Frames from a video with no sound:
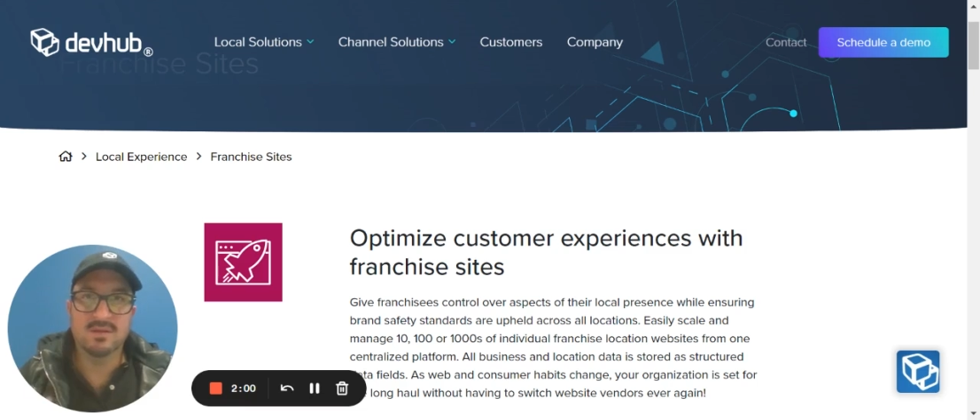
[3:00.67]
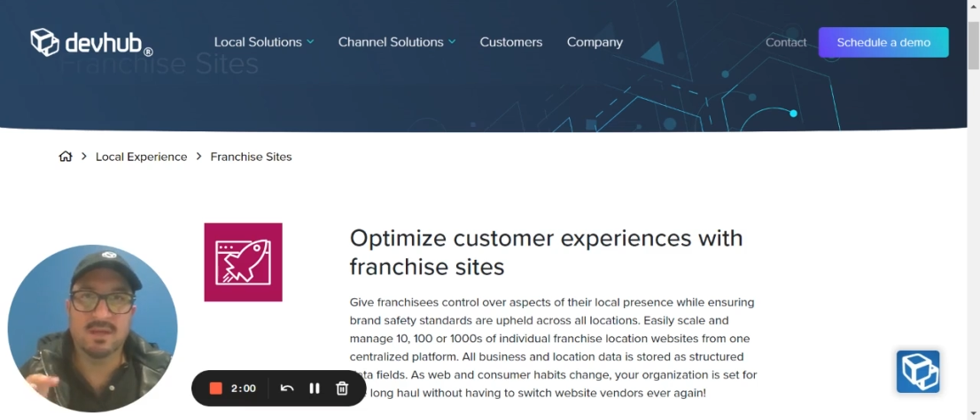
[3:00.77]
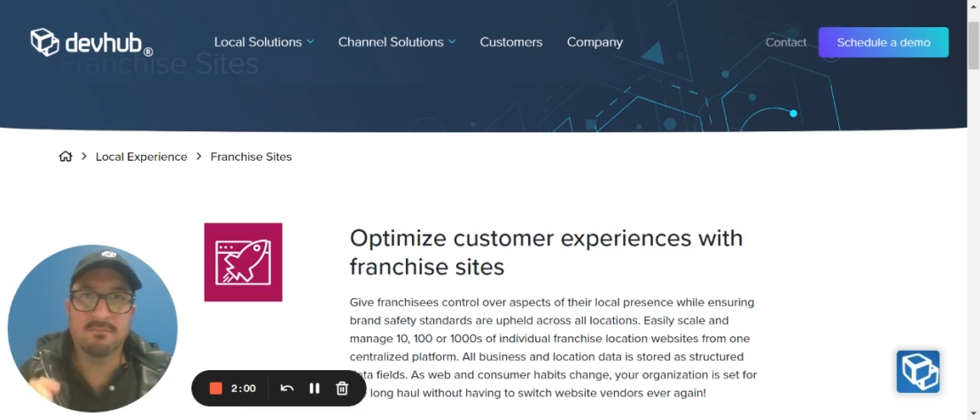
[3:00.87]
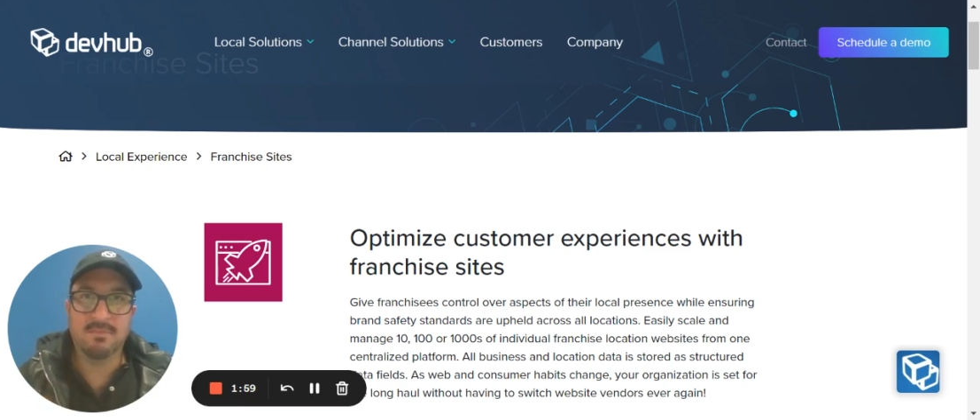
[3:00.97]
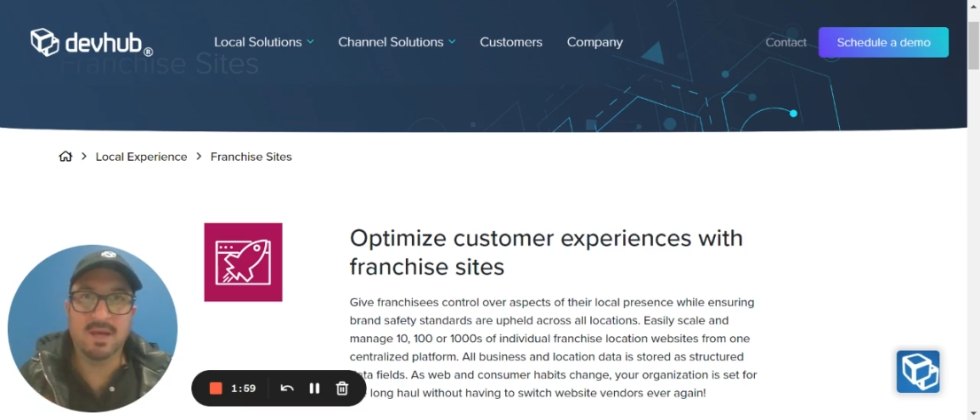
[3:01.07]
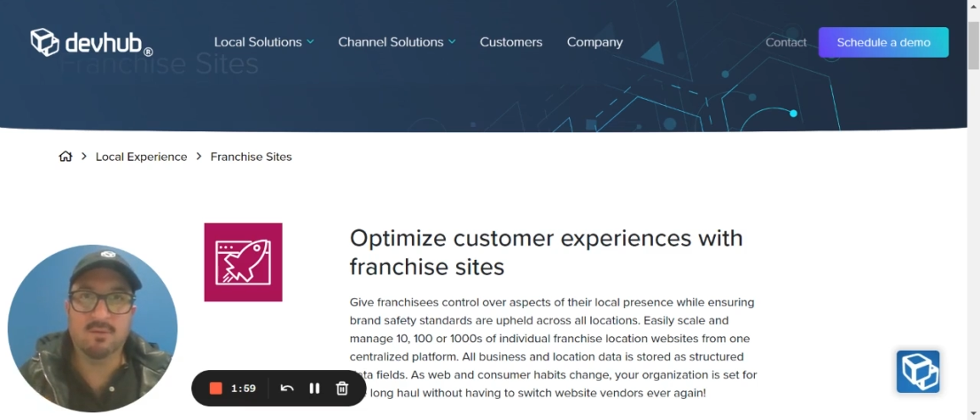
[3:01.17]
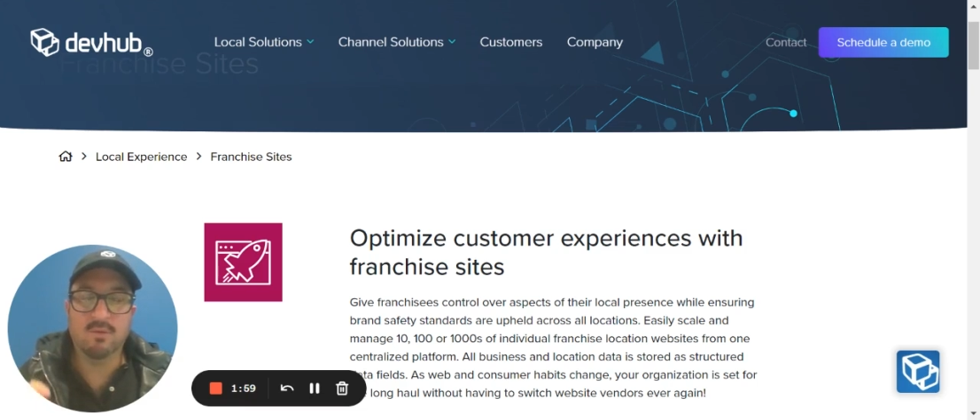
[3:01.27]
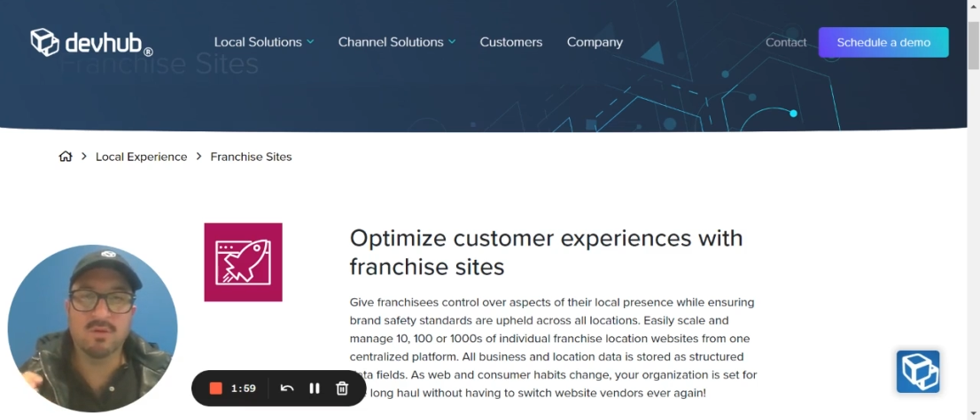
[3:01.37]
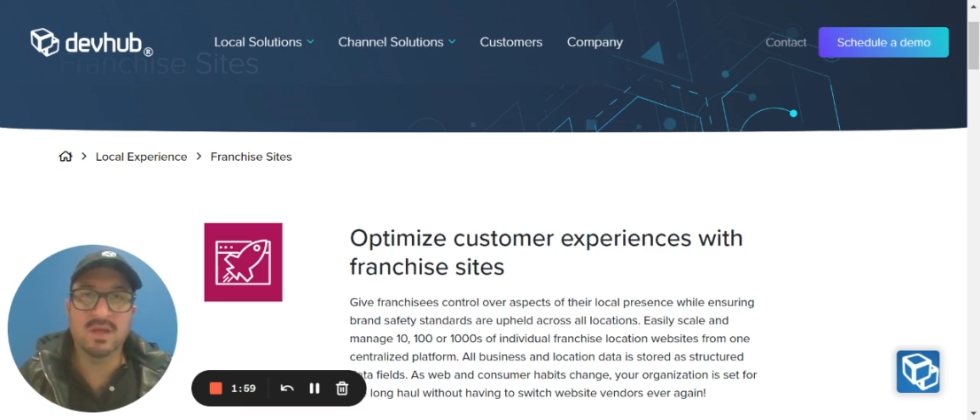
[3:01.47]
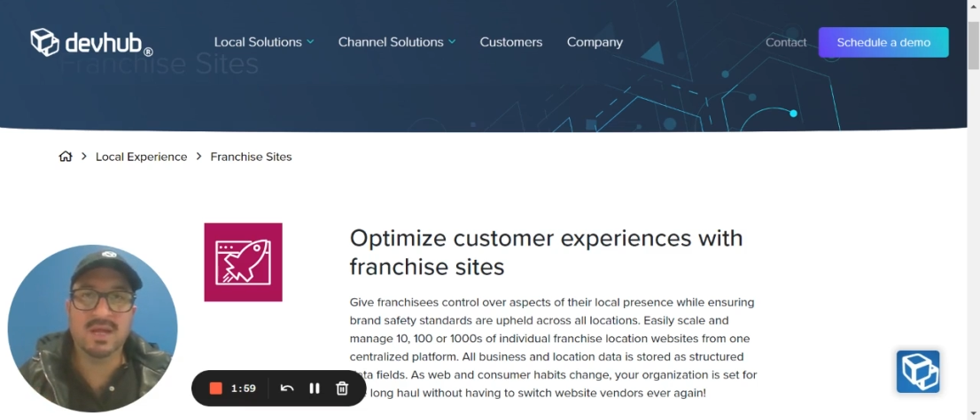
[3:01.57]
that make
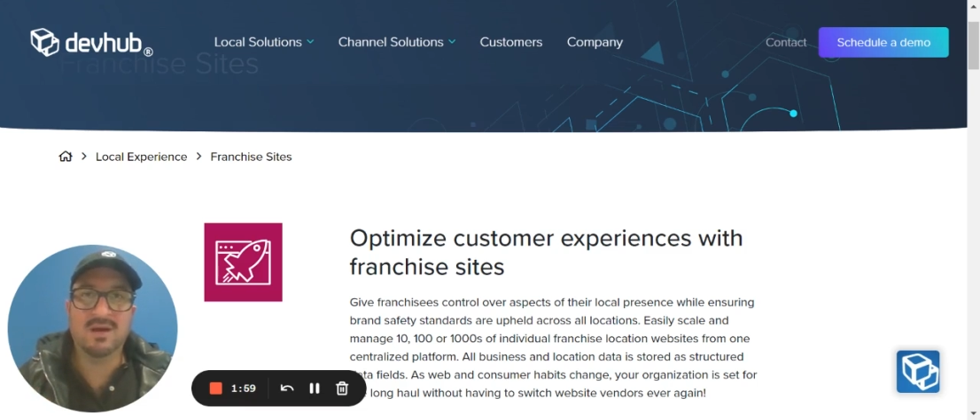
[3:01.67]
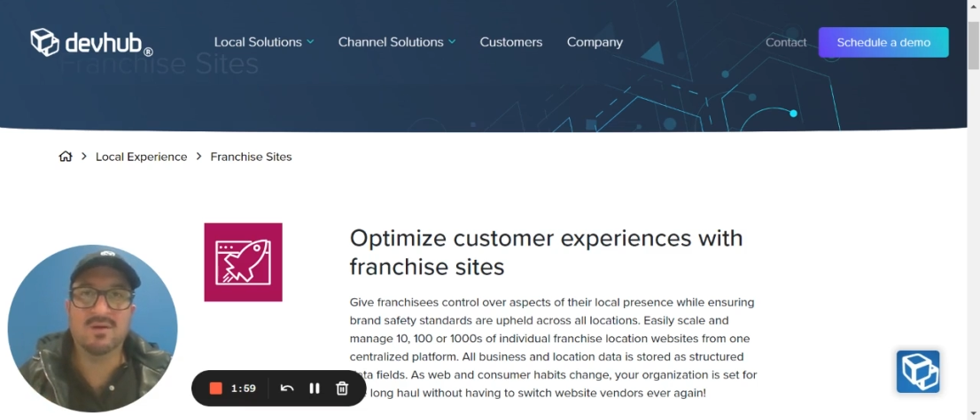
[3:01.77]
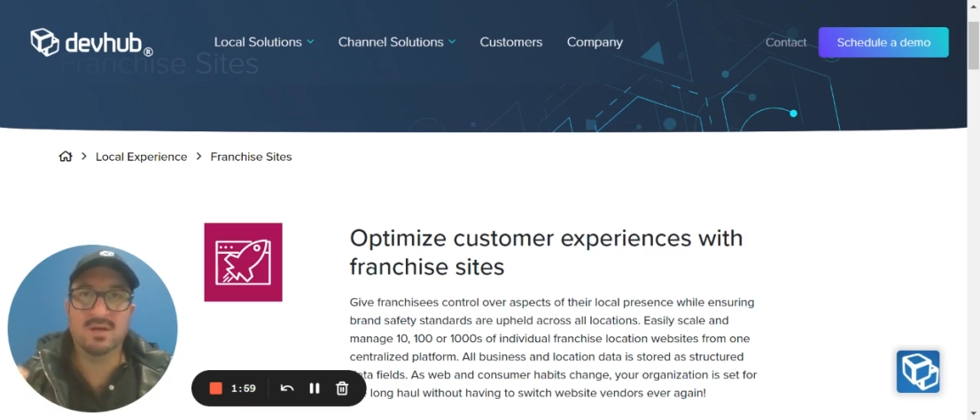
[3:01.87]
rolling out